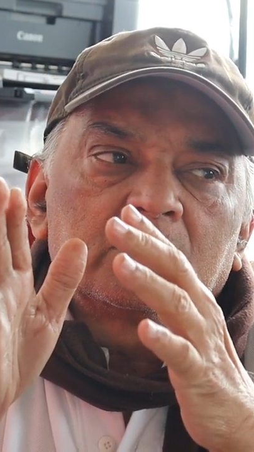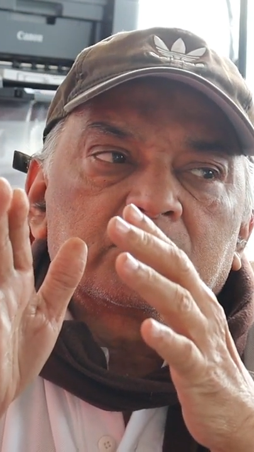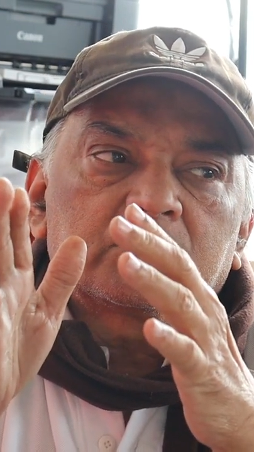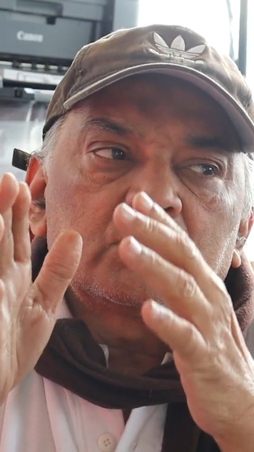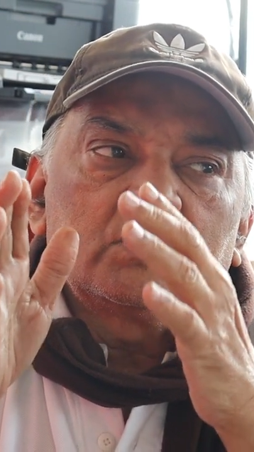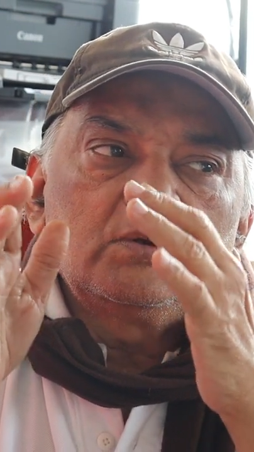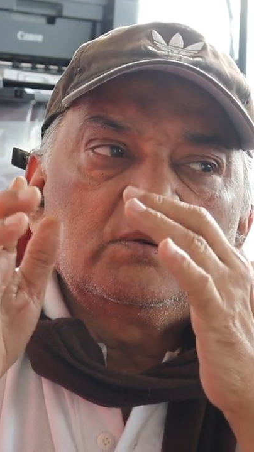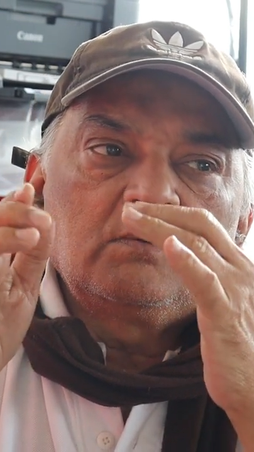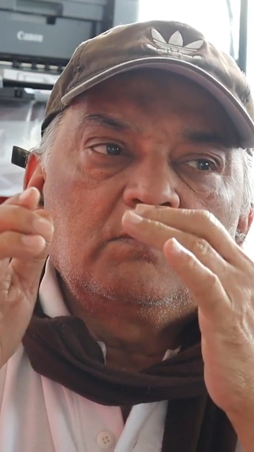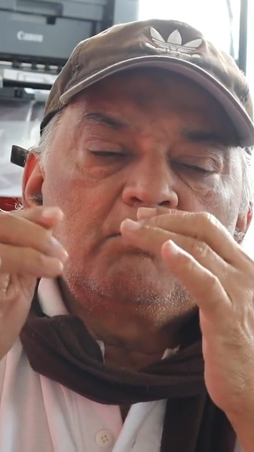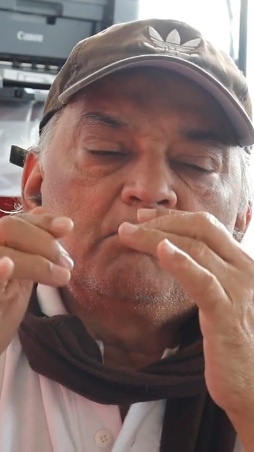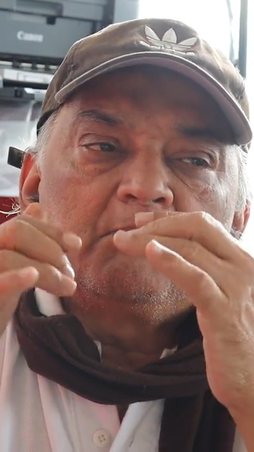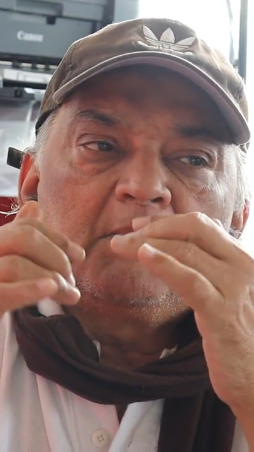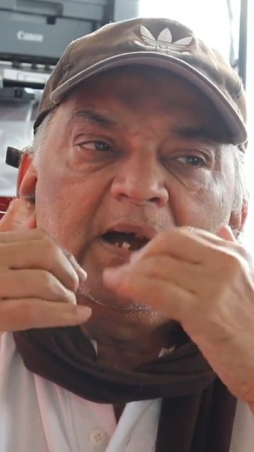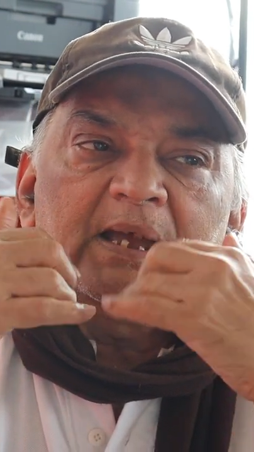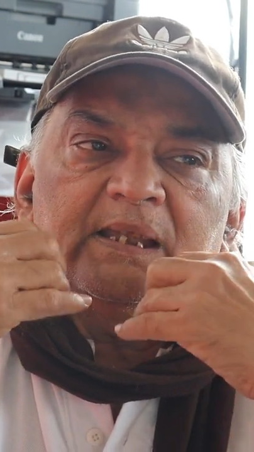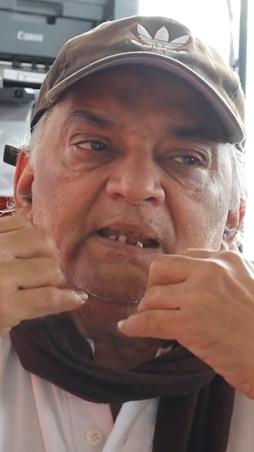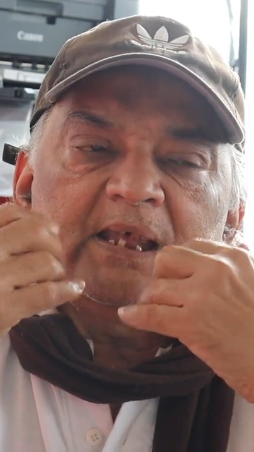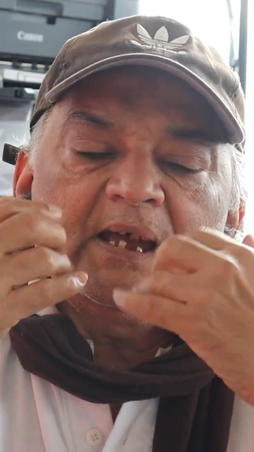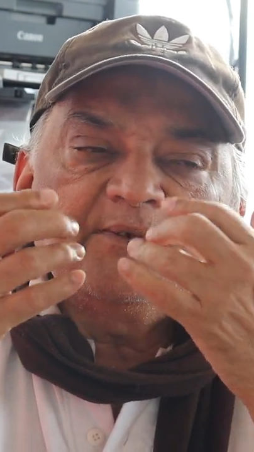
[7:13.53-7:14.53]
So
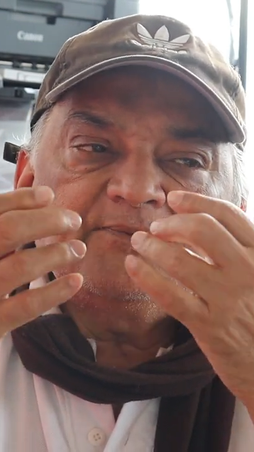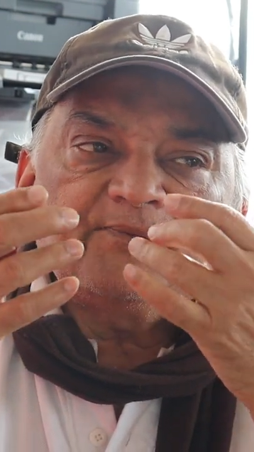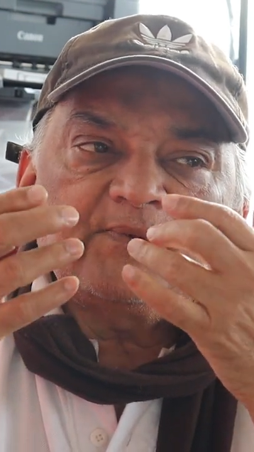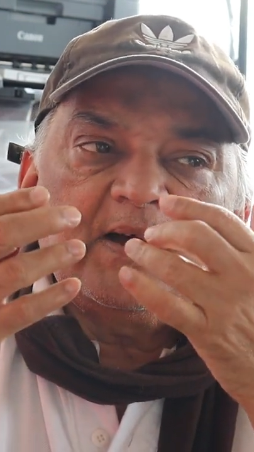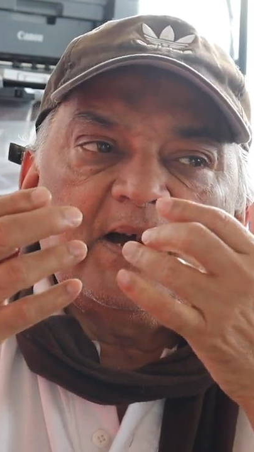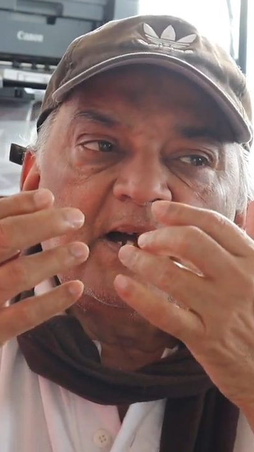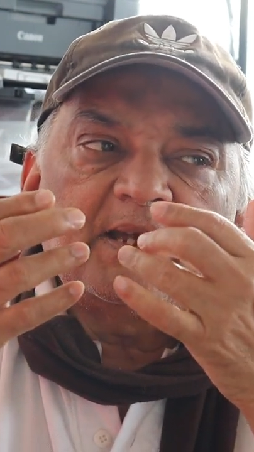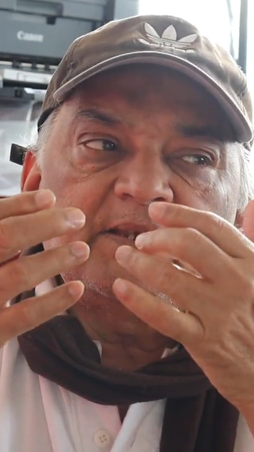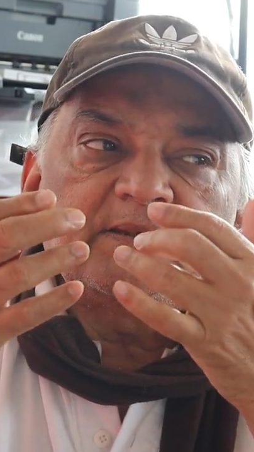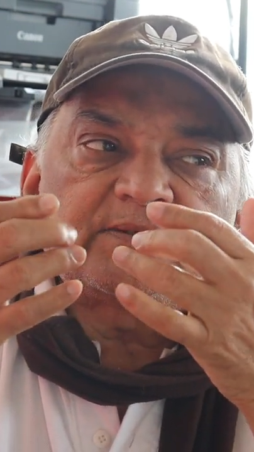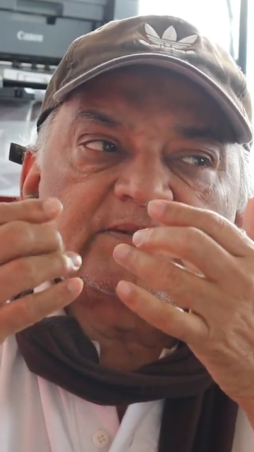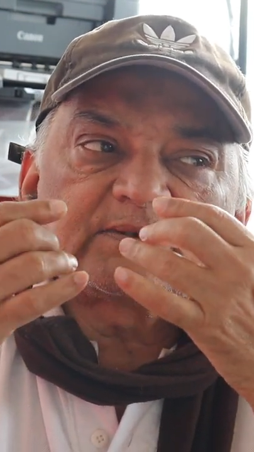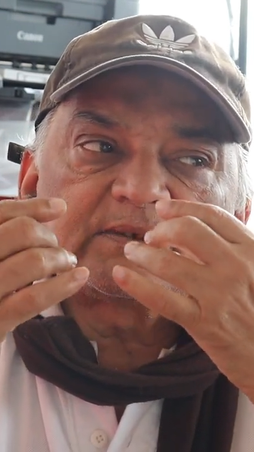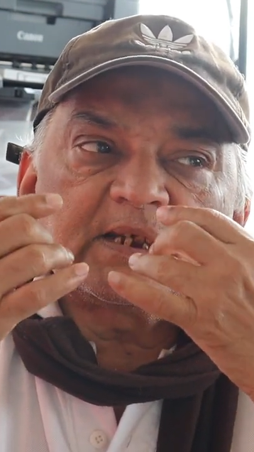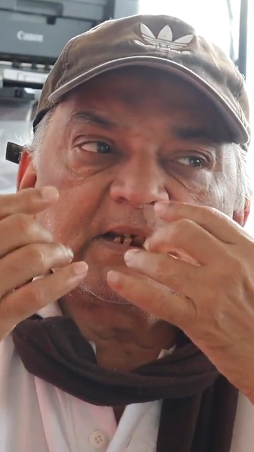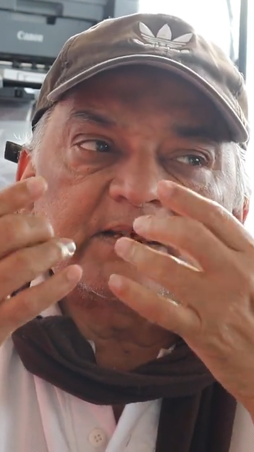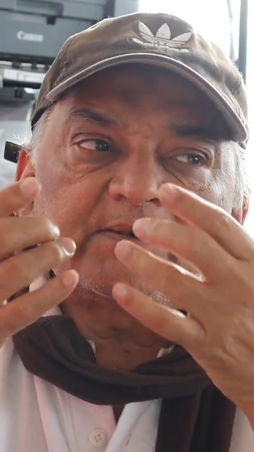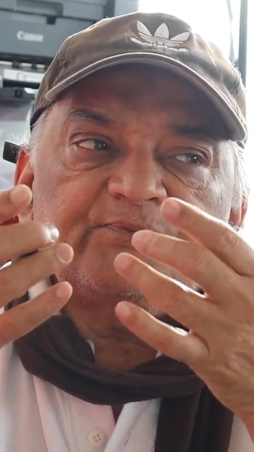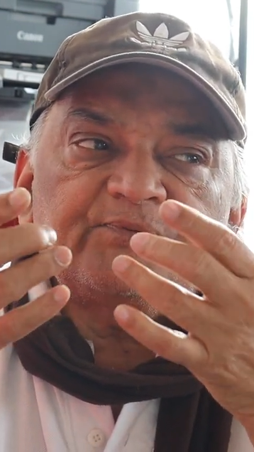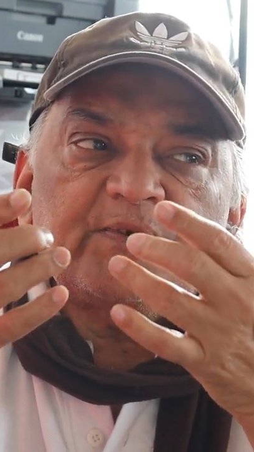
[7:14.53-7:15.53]
my life, I
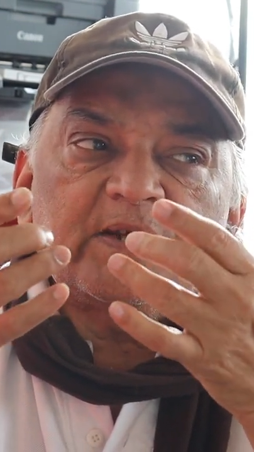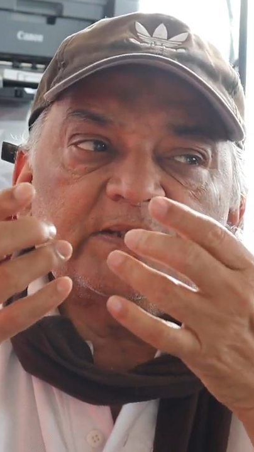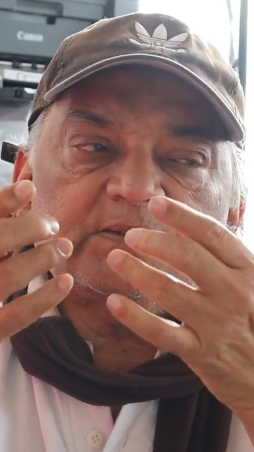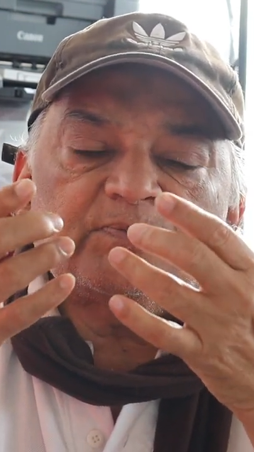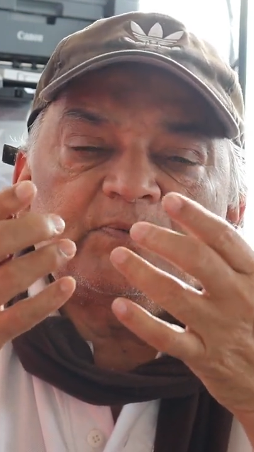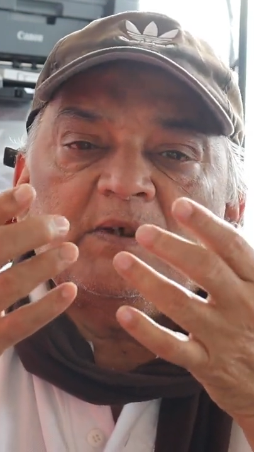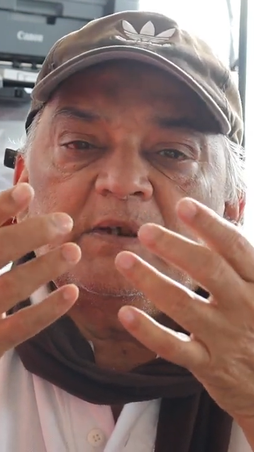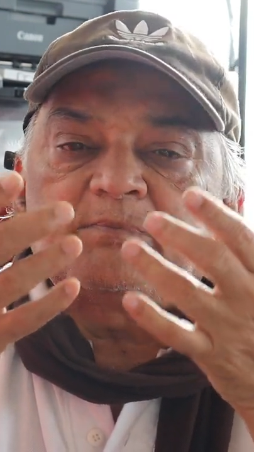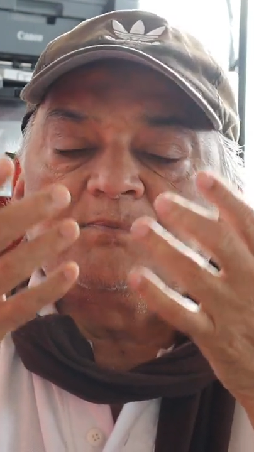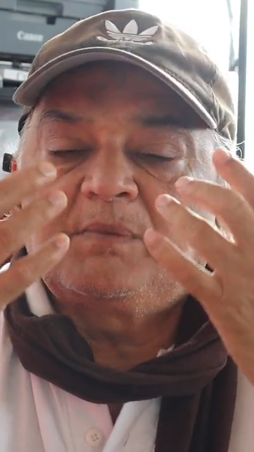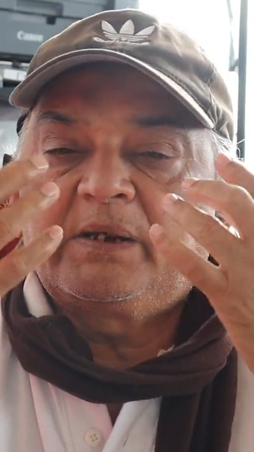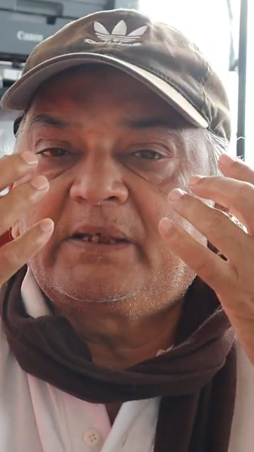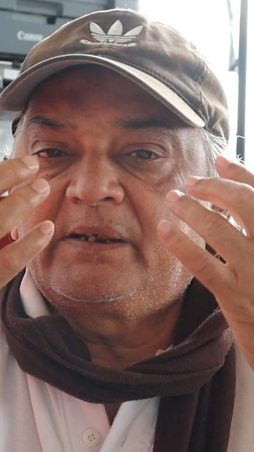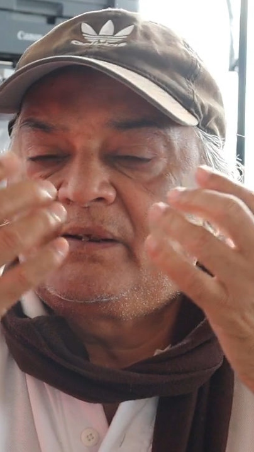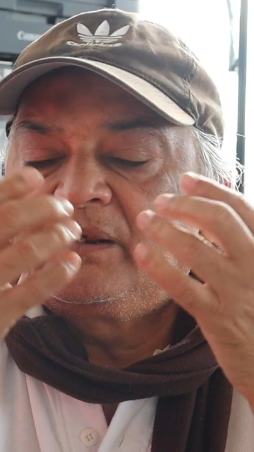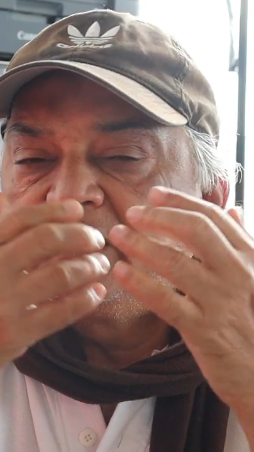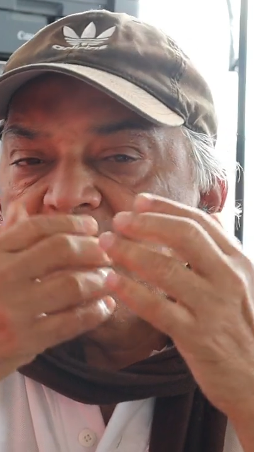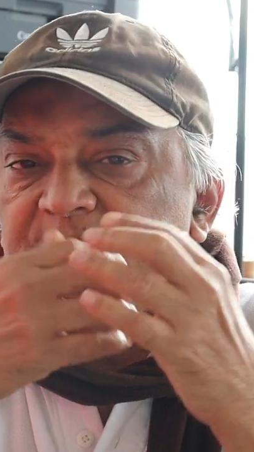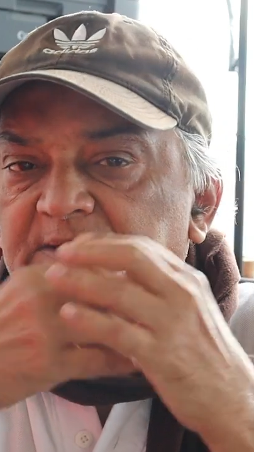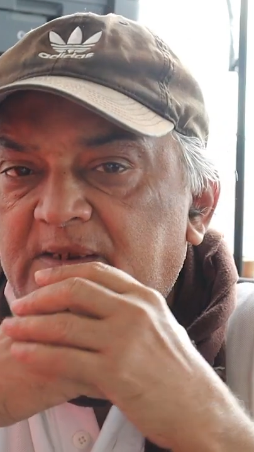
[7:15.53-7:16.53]
sacrificed my
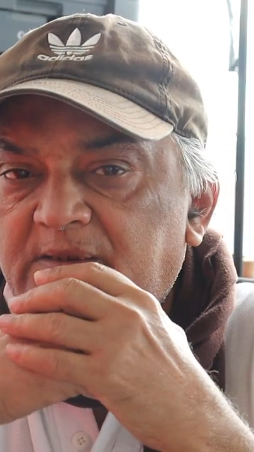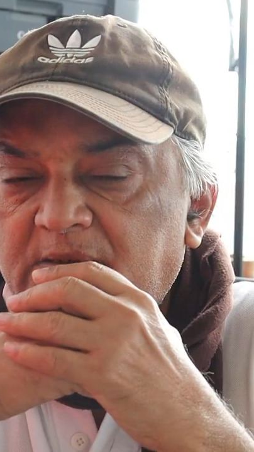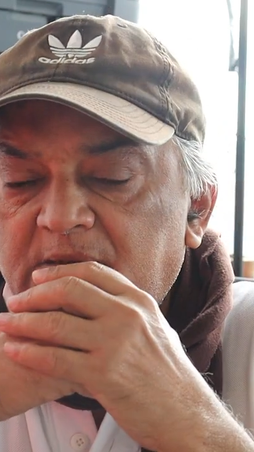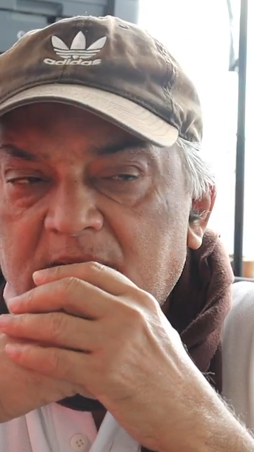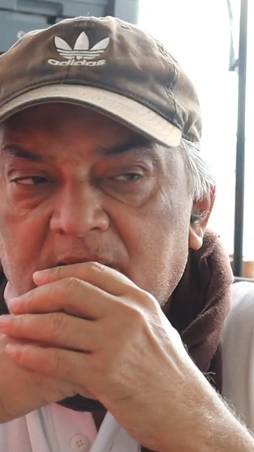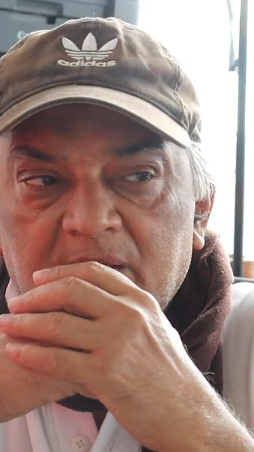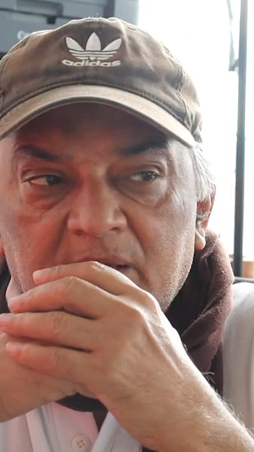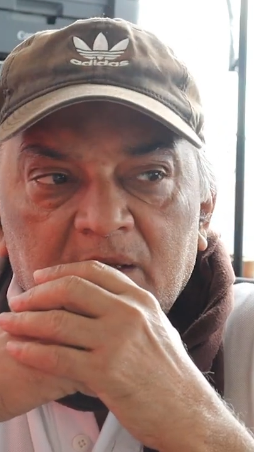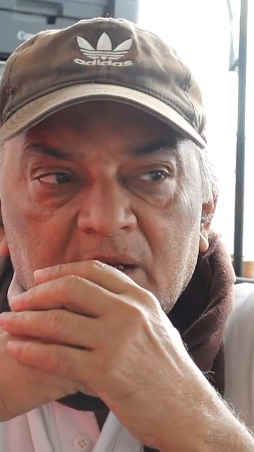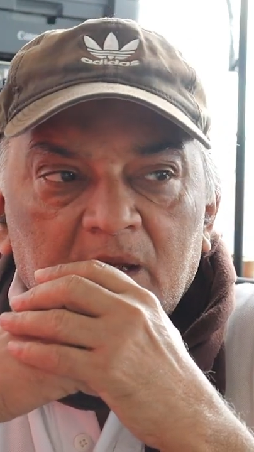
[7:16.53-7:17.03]
religion